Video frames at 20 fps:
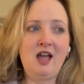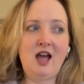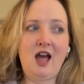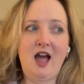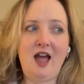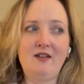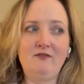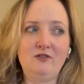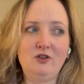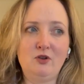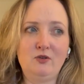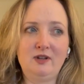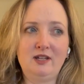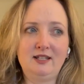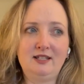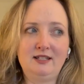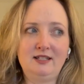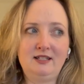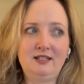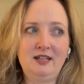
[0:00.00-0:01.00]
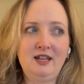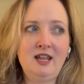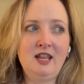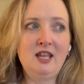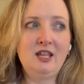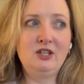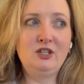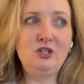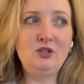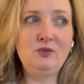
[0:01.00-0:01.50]
I've noticed.
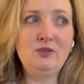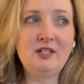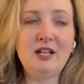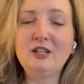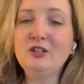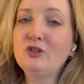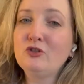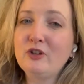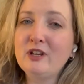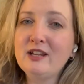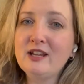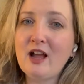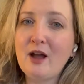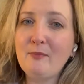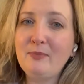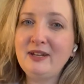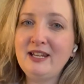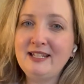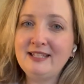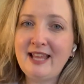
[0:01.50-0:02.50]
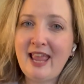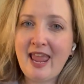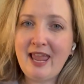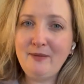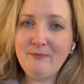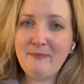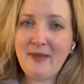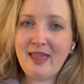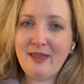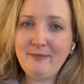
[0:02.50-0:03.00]
Do sunscreen companies
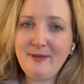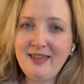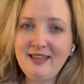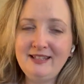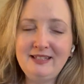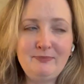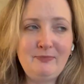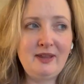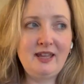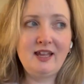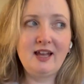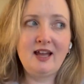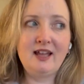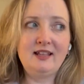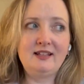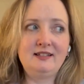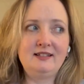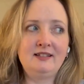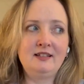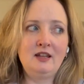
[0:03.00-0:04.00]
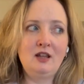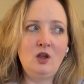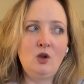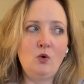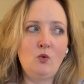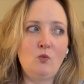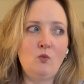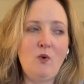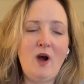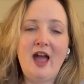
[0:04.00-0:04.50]
hate babies? Because
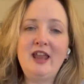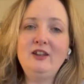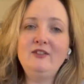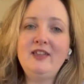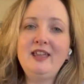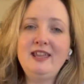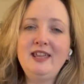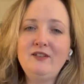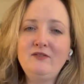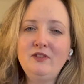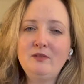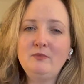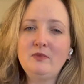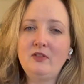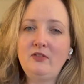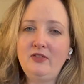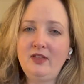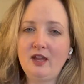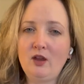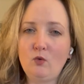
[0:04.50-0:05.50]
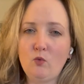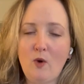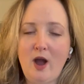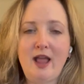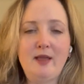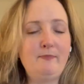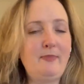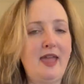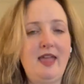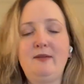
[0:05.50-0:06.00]
why do they give them the thick,
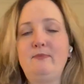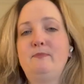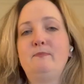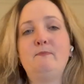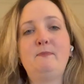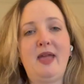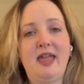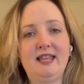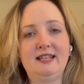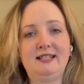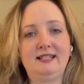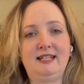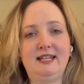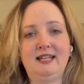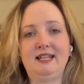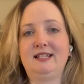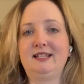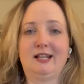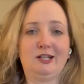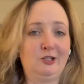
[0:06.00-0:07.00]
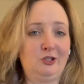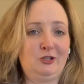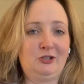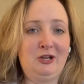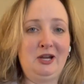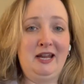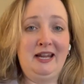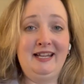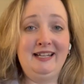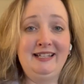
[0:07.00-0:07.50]
white, pa pasty
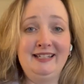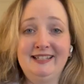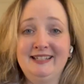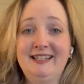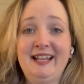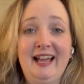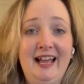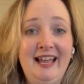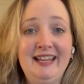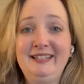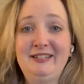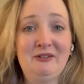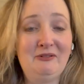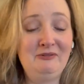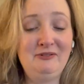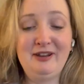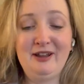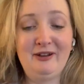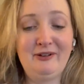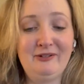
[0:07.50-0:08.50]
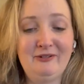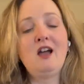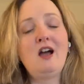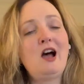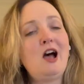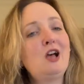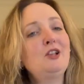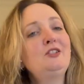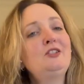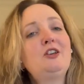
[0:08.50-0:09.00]
sunscreens? I don't know.
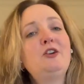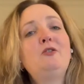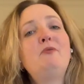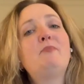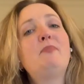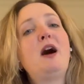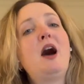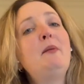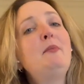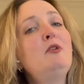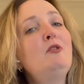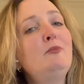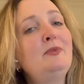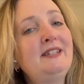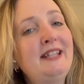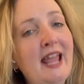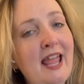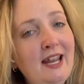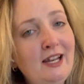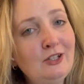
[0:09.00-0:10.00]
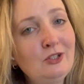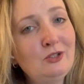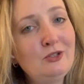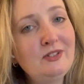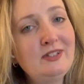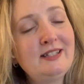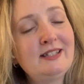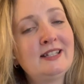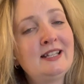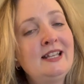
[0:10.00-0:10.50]
Also, Babo
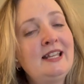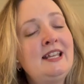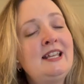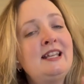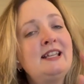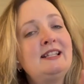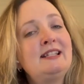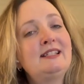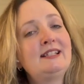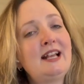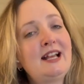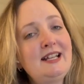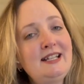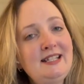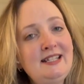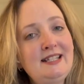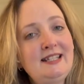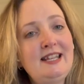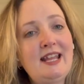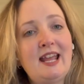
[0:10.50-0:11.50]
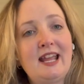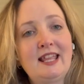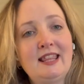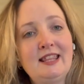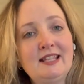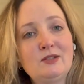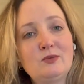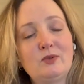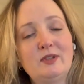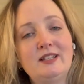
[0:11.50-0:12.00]
Botanicals Sunstick.
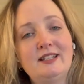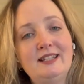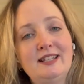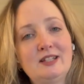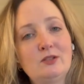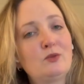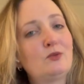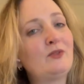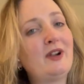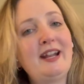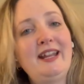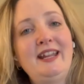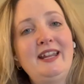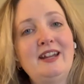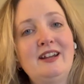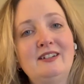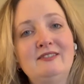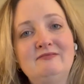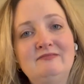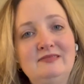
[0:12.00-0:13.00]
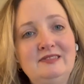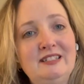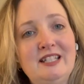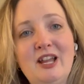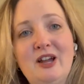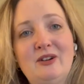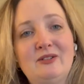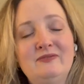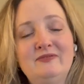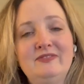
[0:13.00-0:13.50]
This one, this one right here.
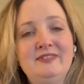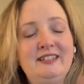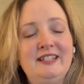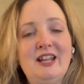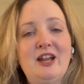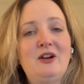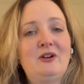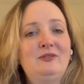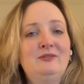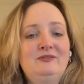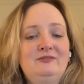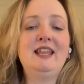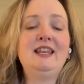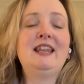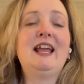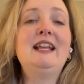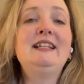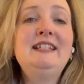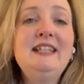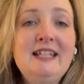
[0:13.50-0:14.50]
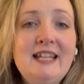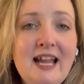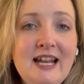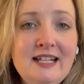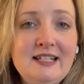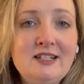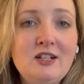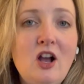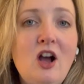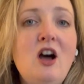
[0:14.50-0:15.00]
No, no.
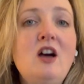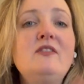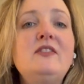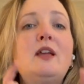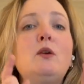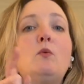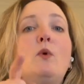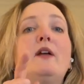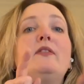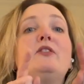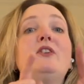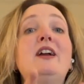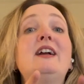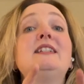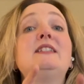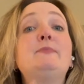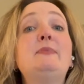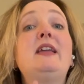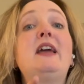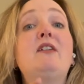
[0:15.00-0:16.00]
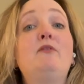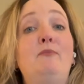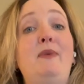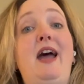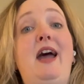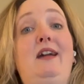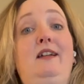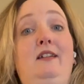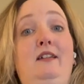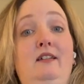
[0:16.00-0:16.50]
1990s called, they want their SPF
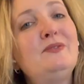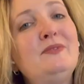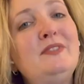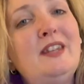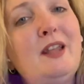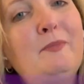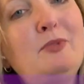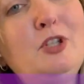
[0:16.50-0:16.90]
back. Number